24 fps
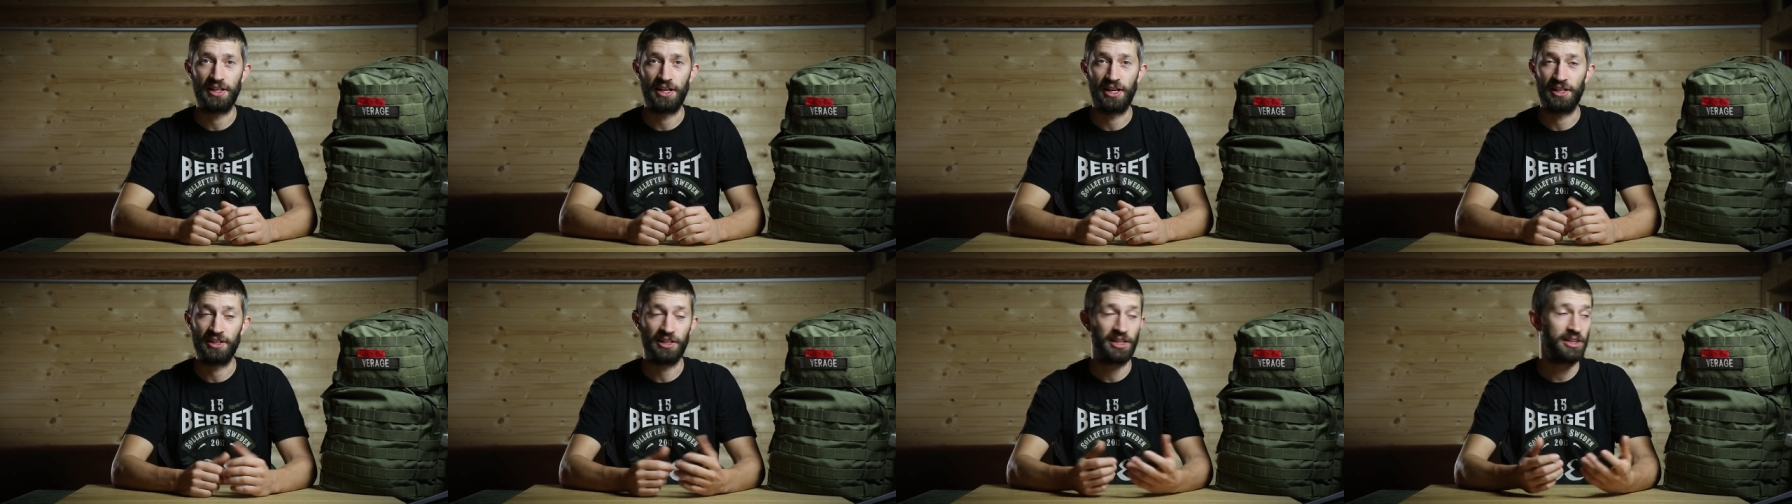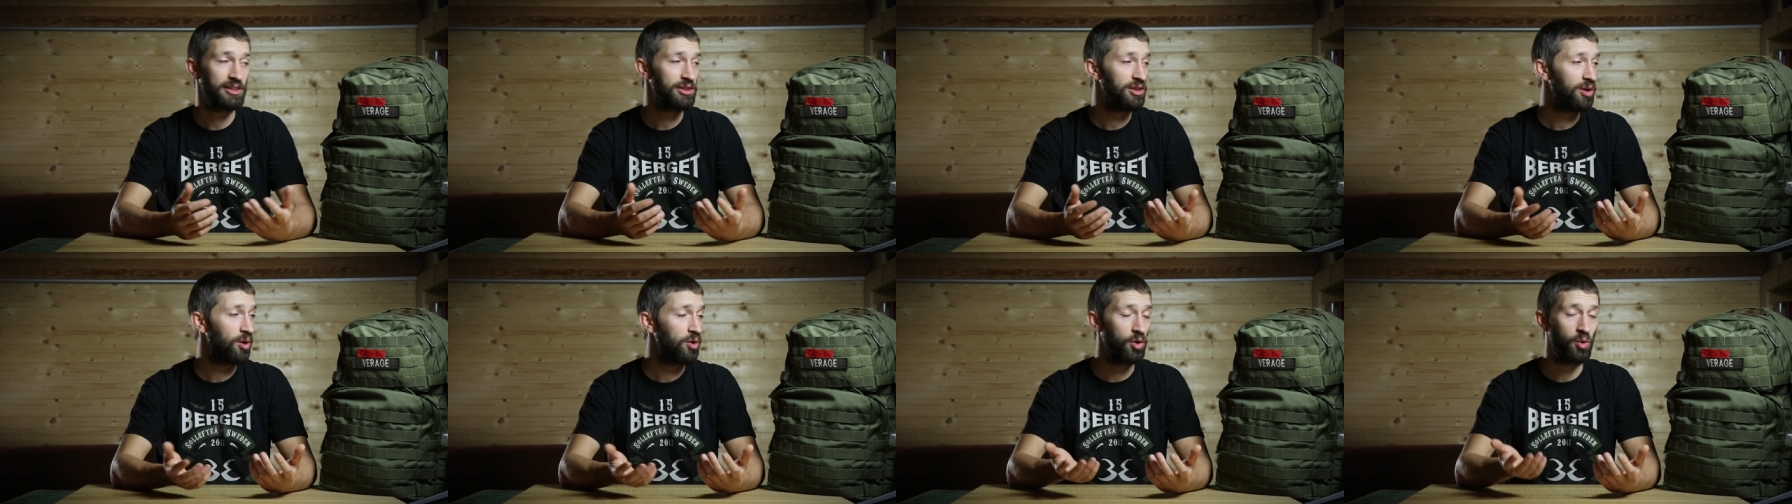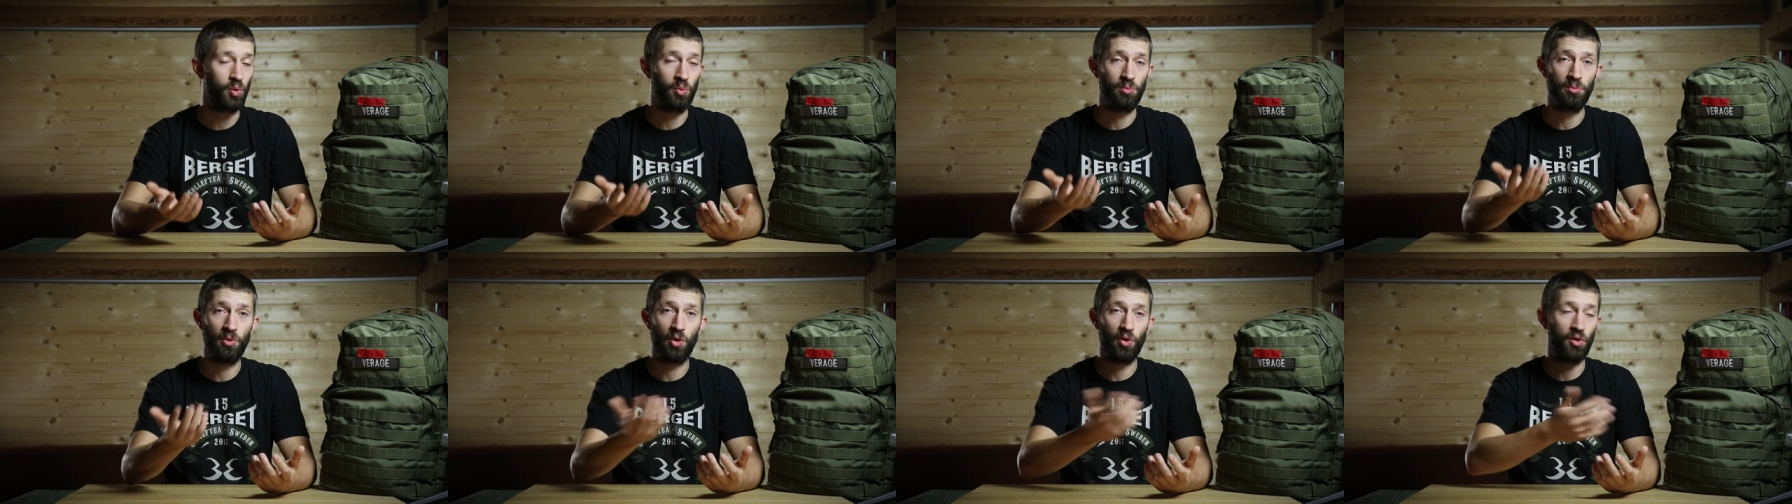I'd like to
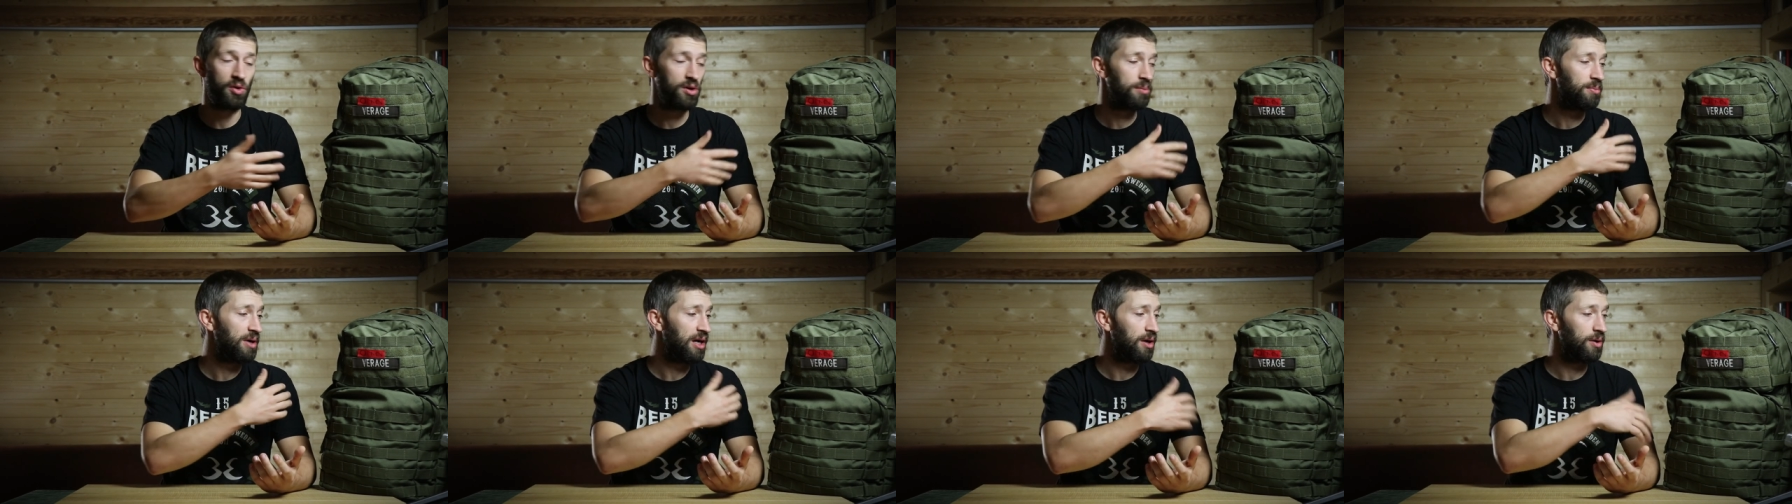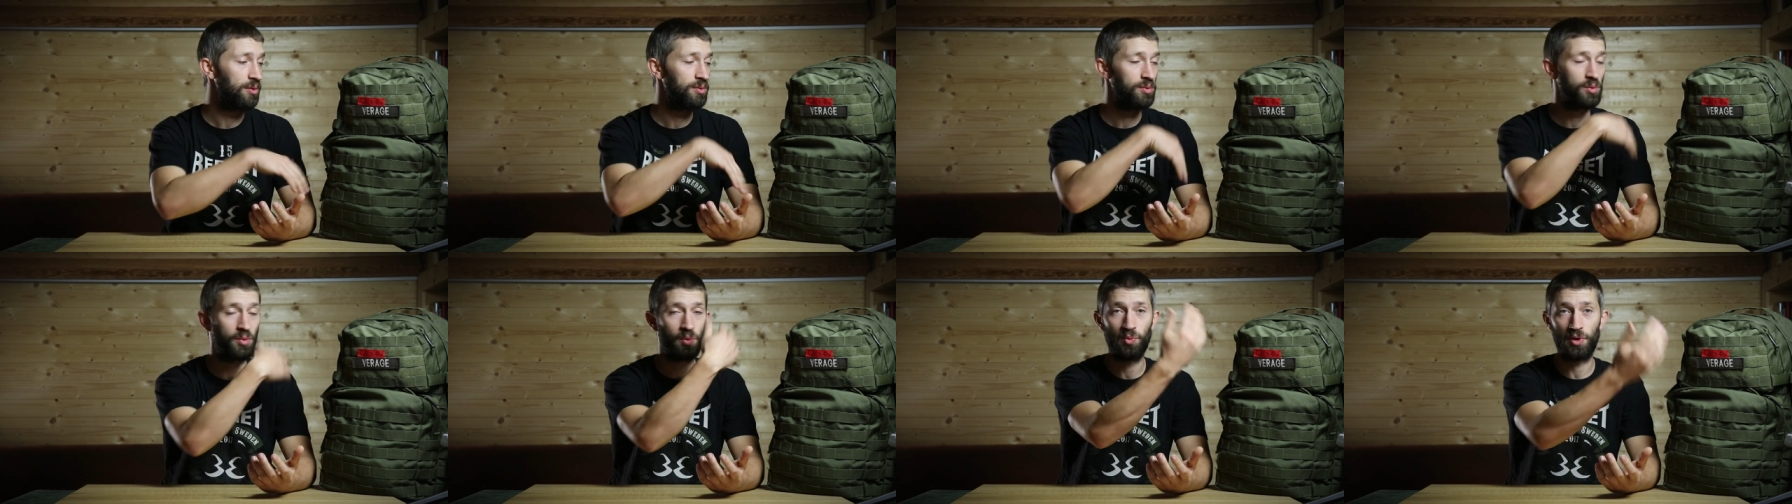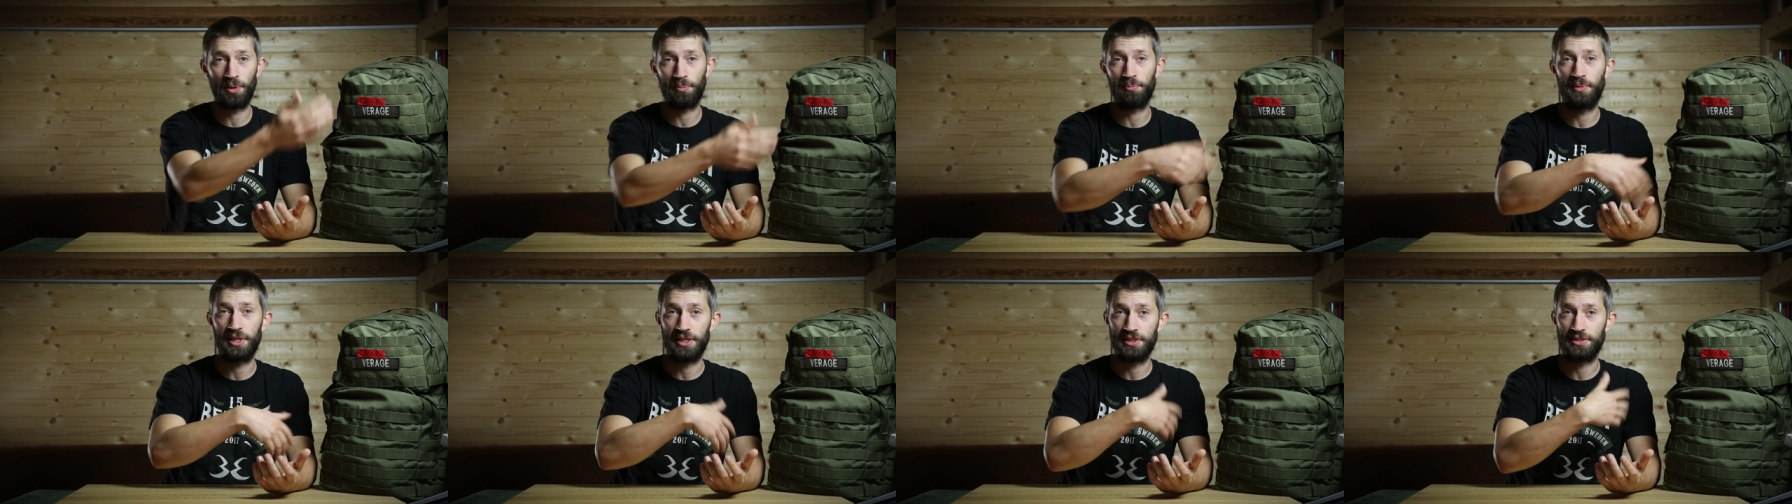know more about
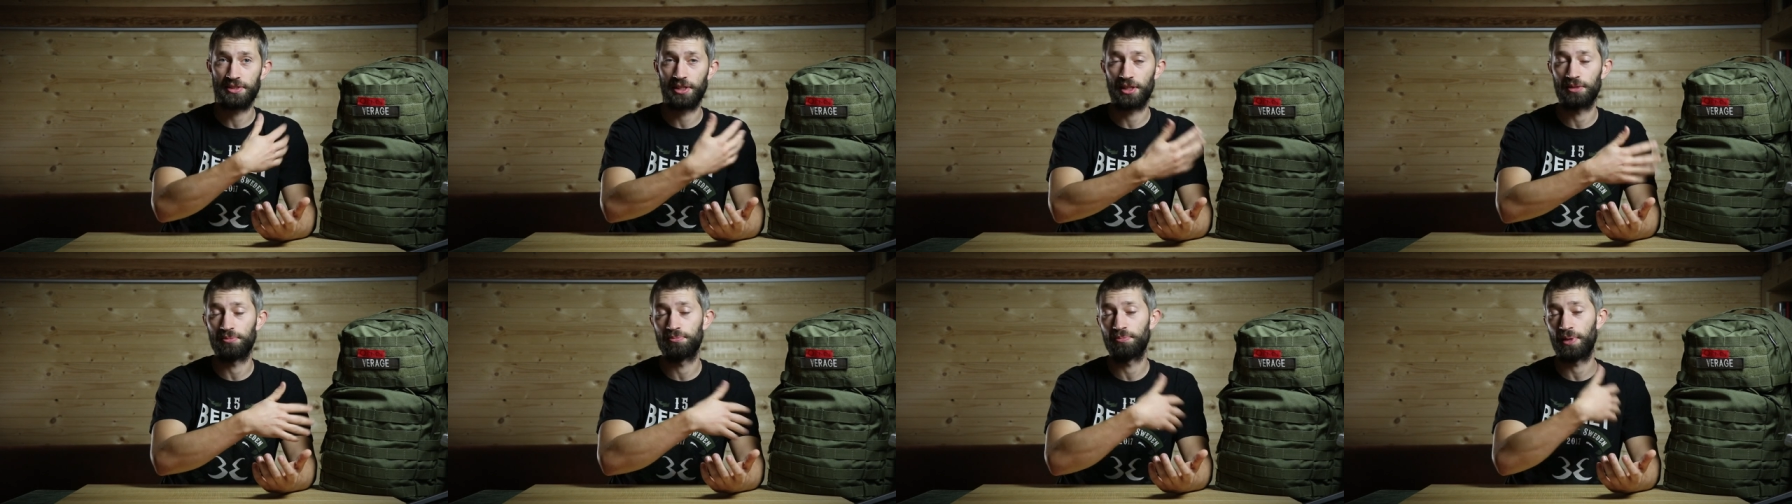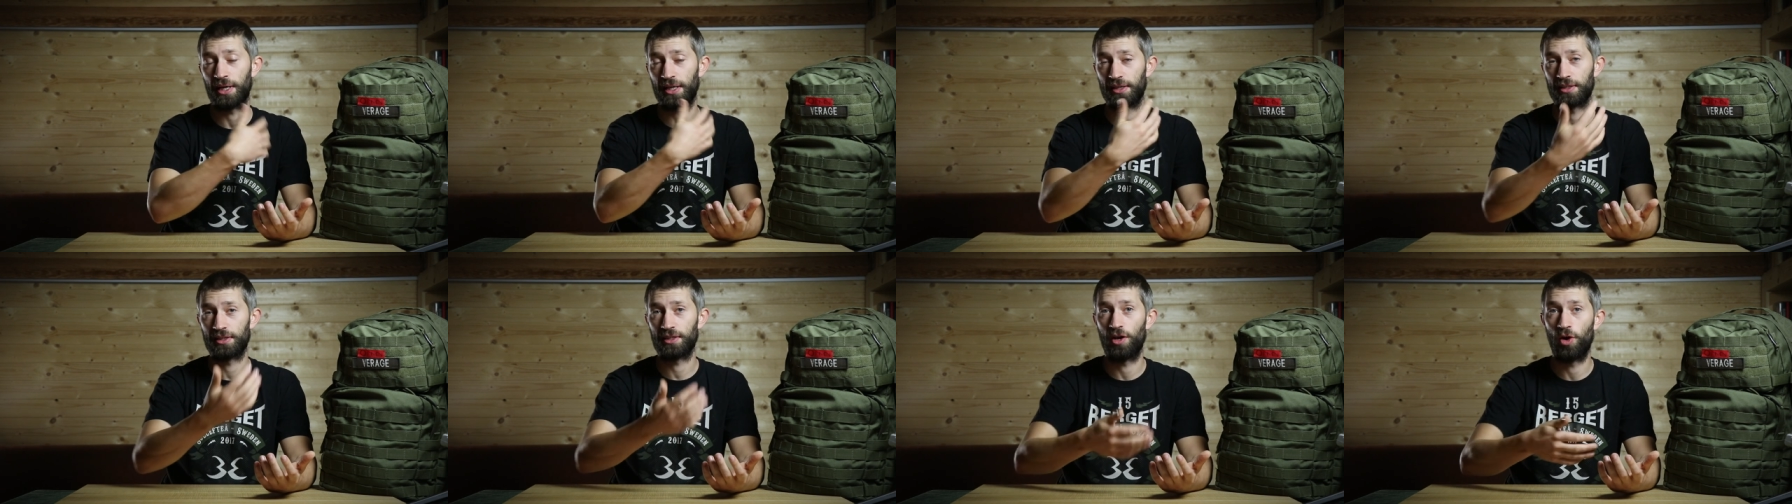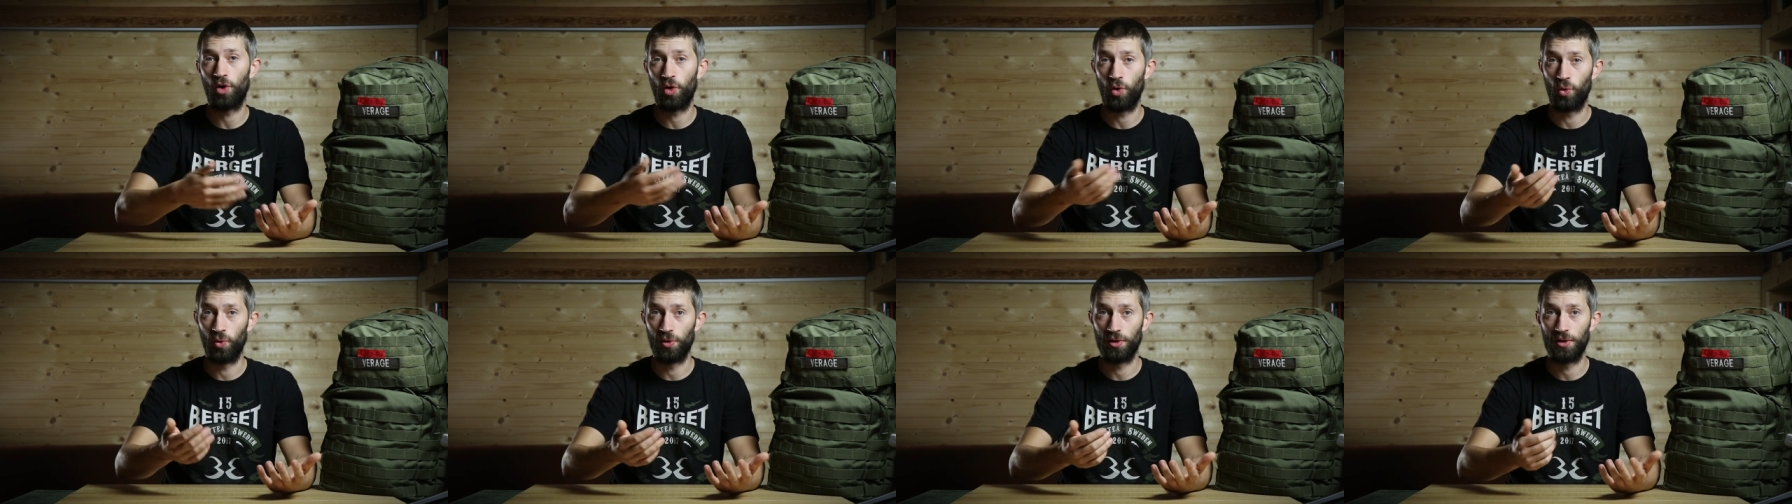what makes this back a
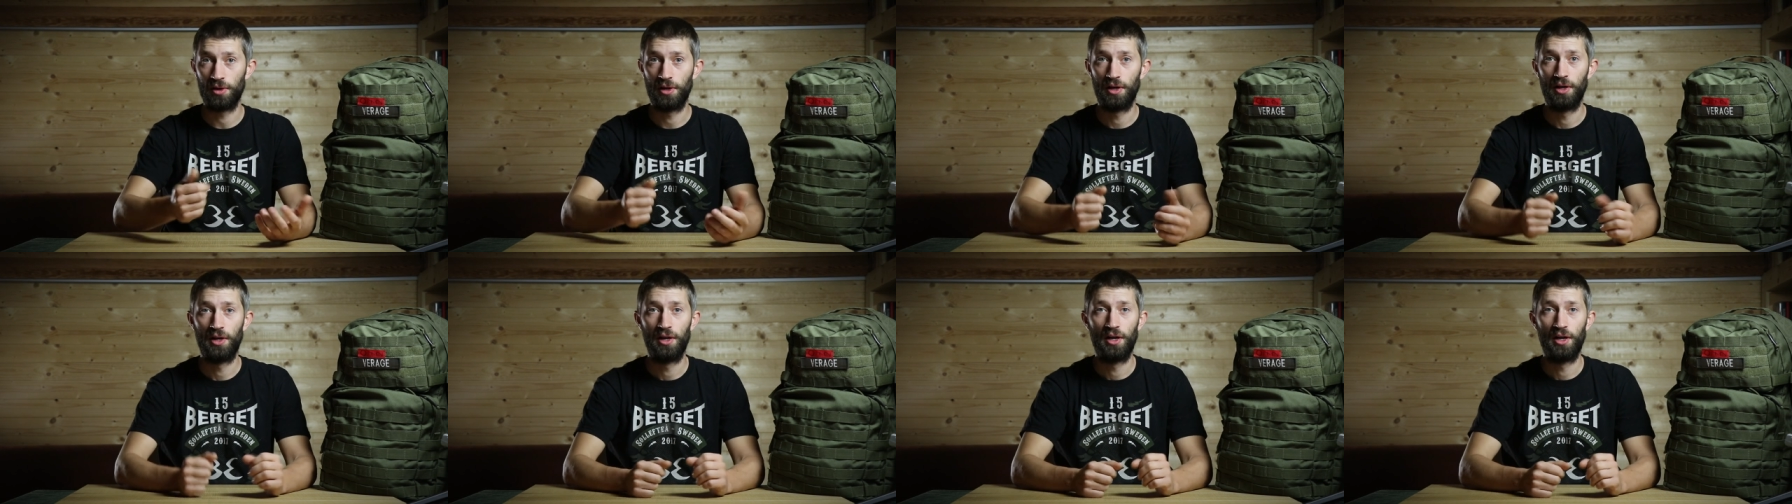whole.